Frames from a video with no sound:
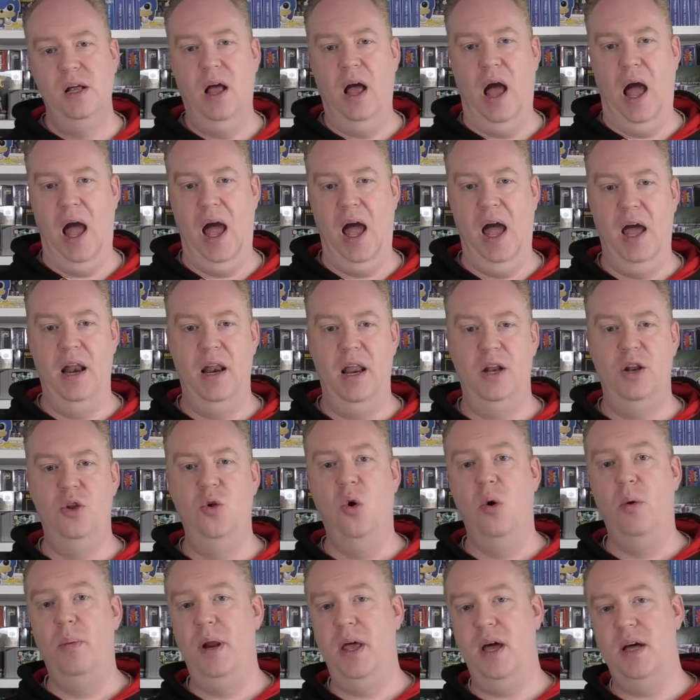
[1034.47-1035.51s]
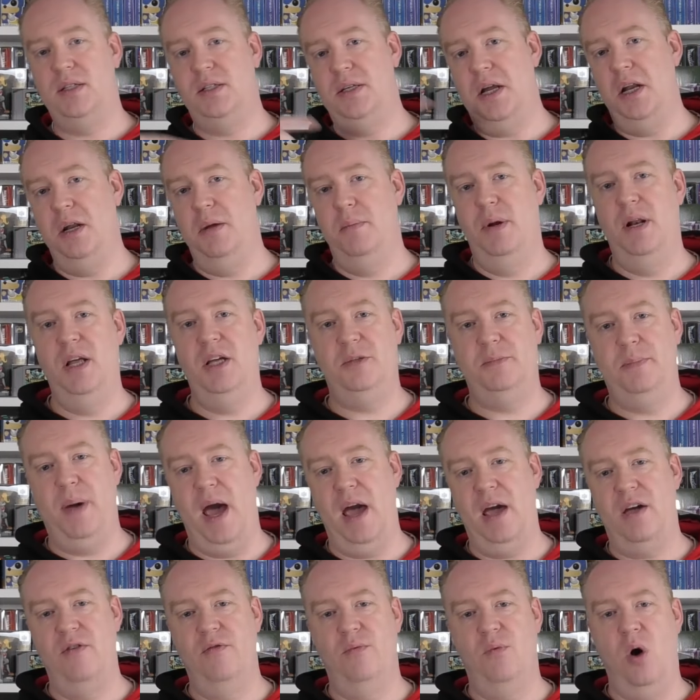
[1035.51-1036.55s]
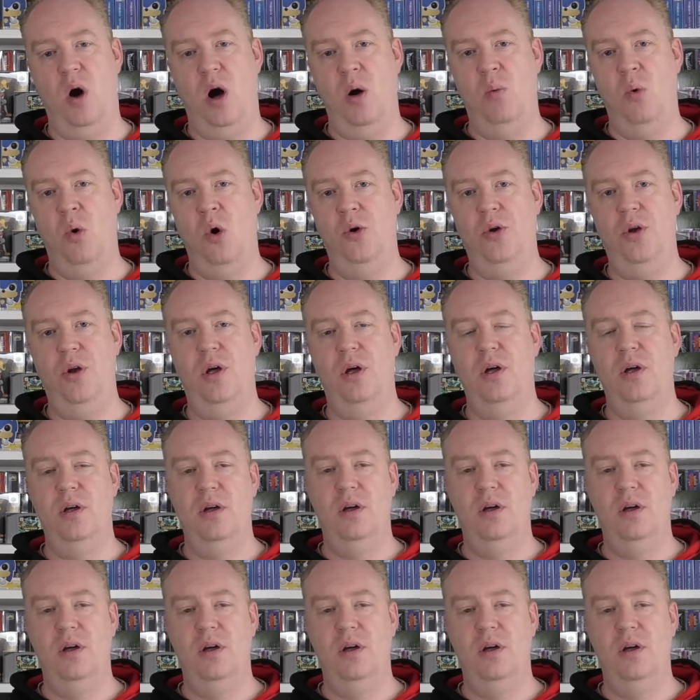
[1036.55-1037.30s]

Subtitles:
And then normally I send him a list back of what I want.